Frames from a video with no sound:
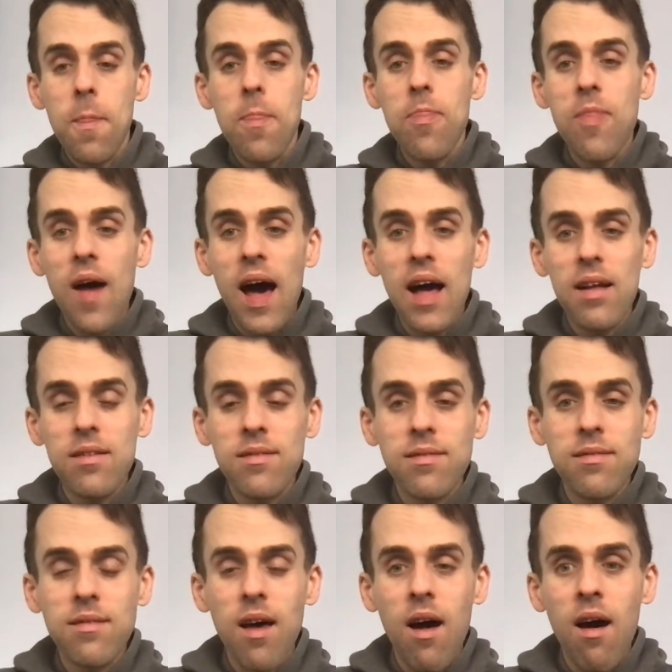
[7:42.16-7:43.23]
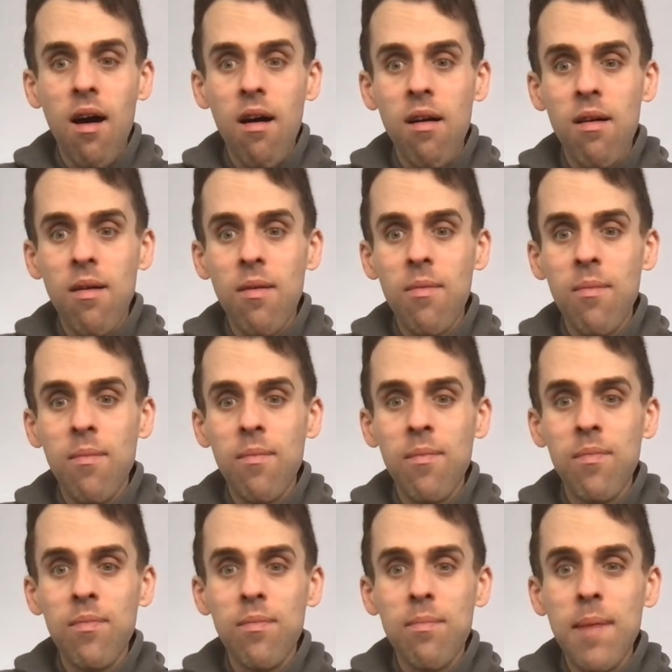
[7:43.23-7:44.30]
that's
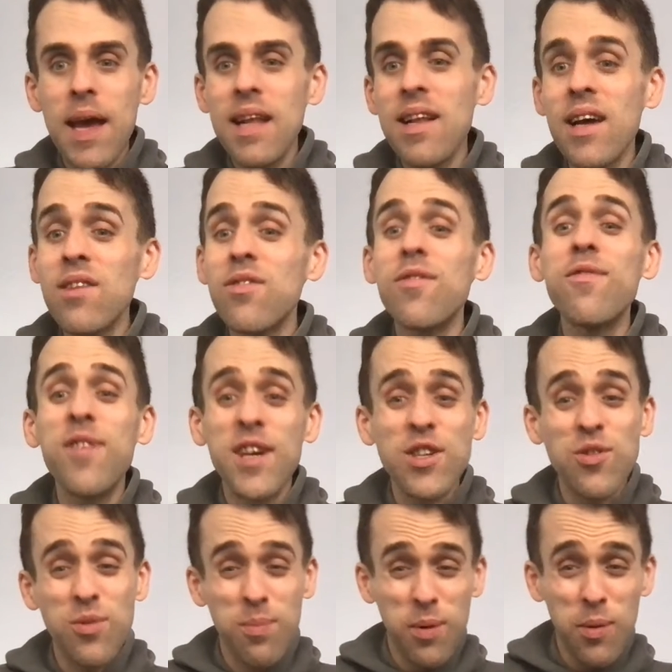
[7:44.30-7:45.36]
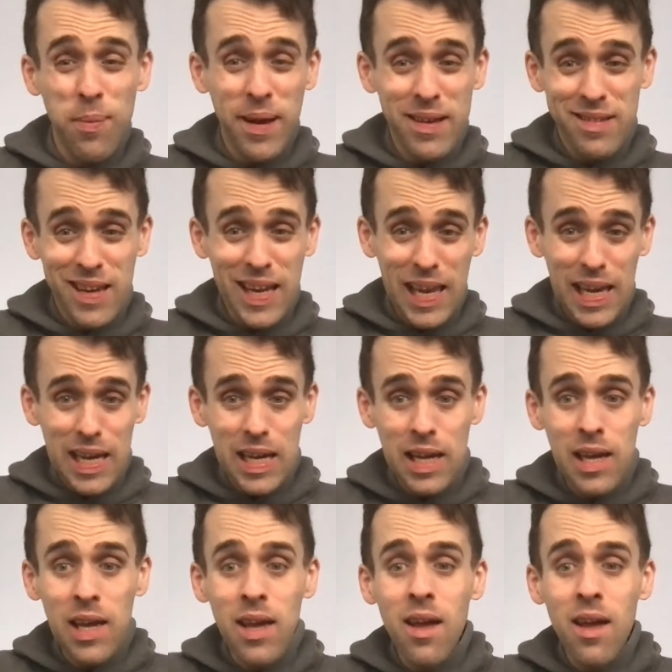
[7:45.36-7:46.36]
um, made out of vegetable, basically,